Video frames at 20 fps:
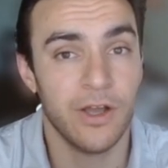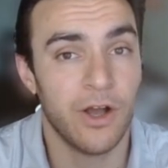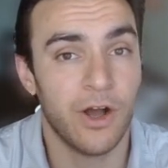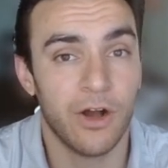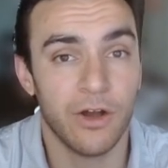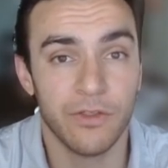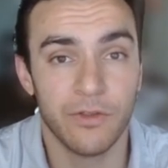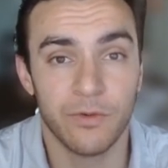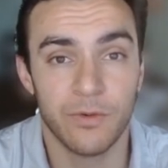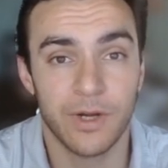
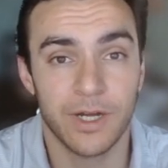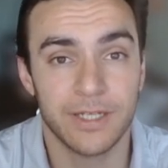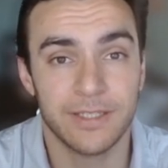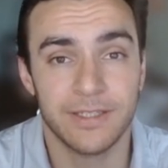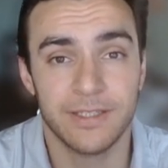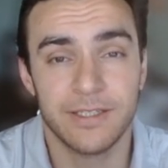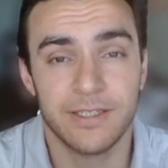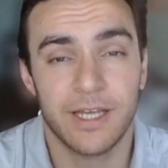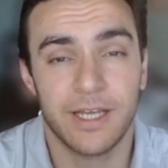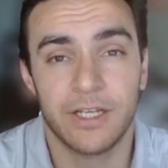Otherwise,
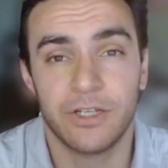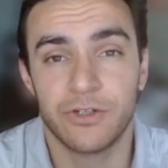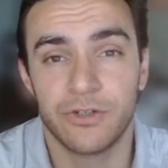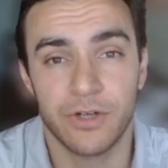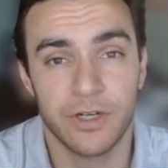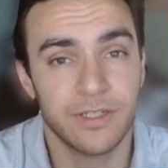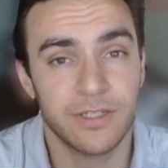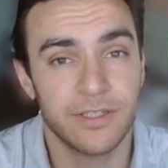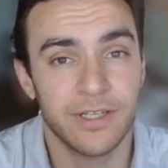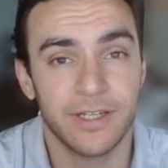it's like
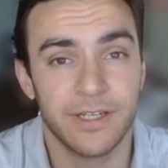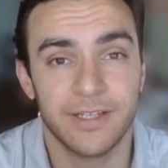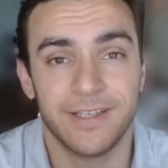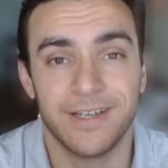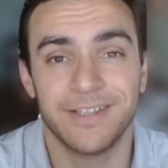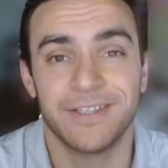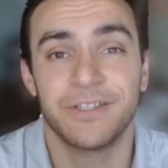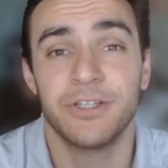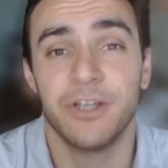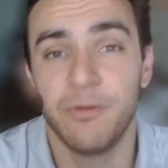trusting
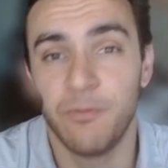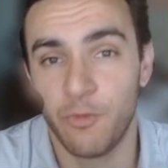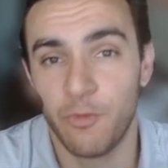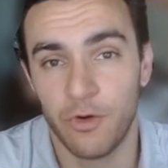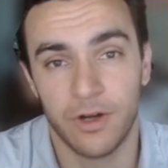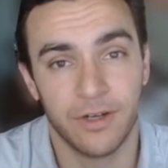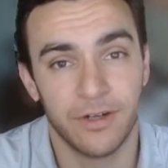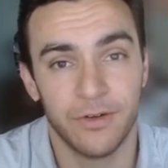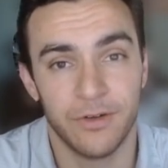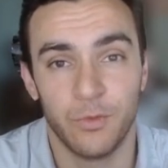that
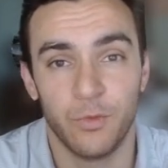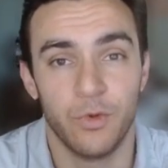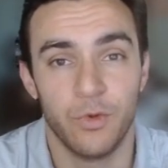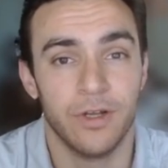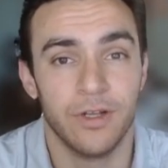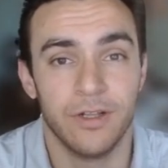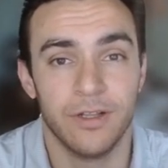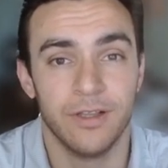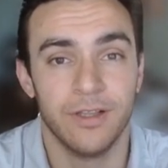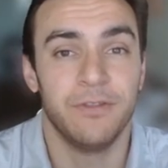someone
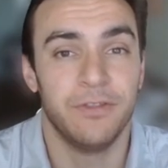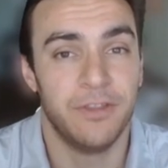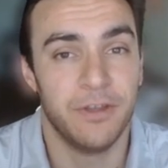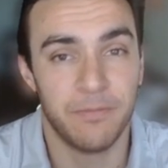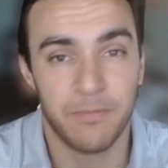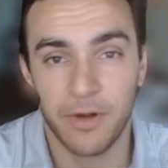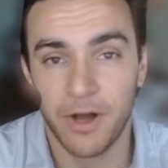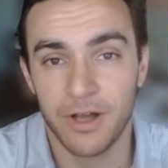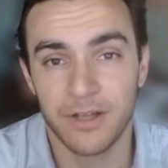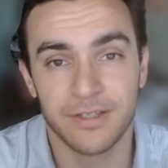will
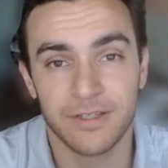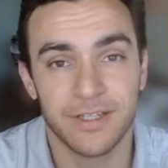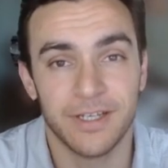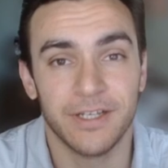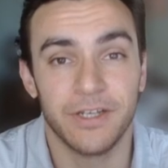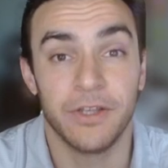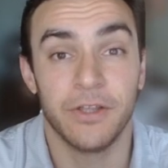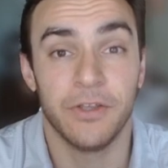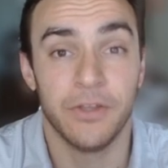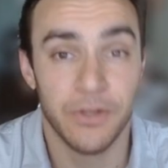
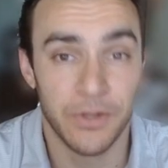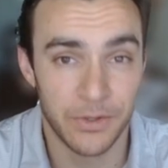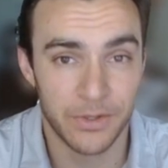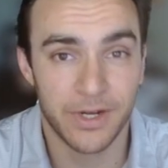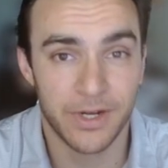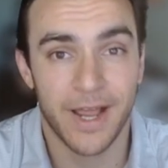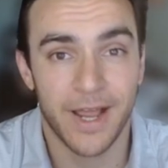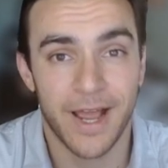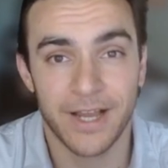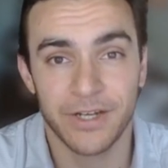deposit your
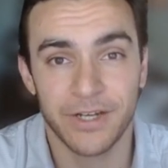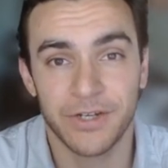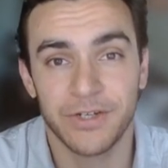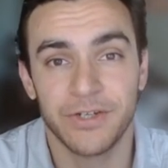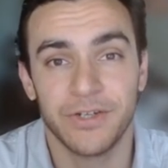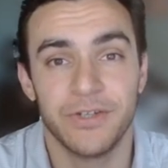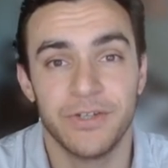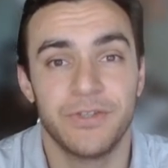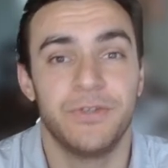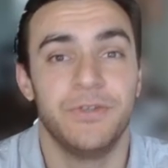
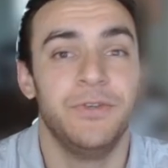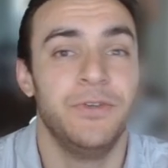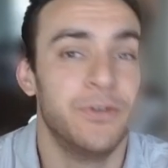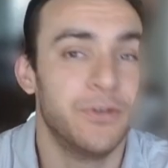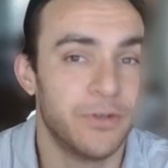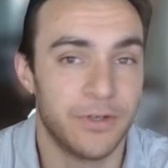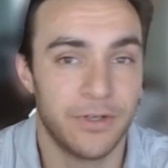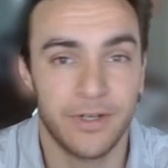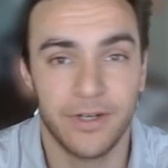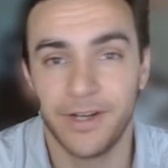cash to
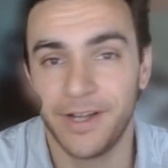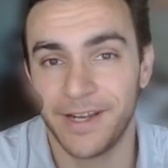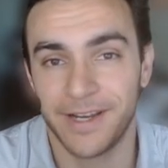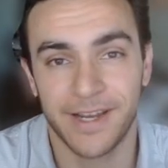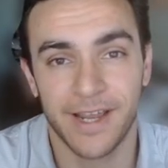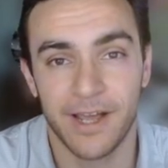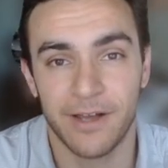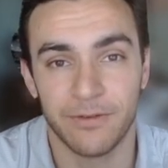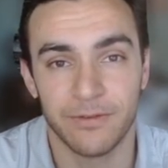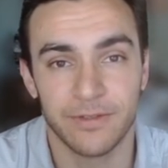your
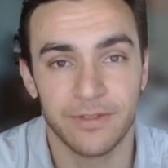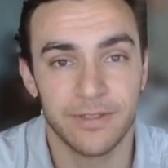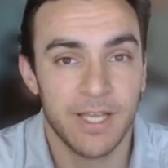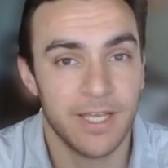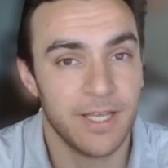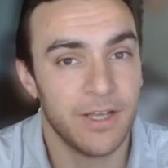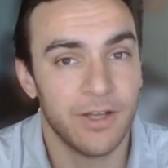account.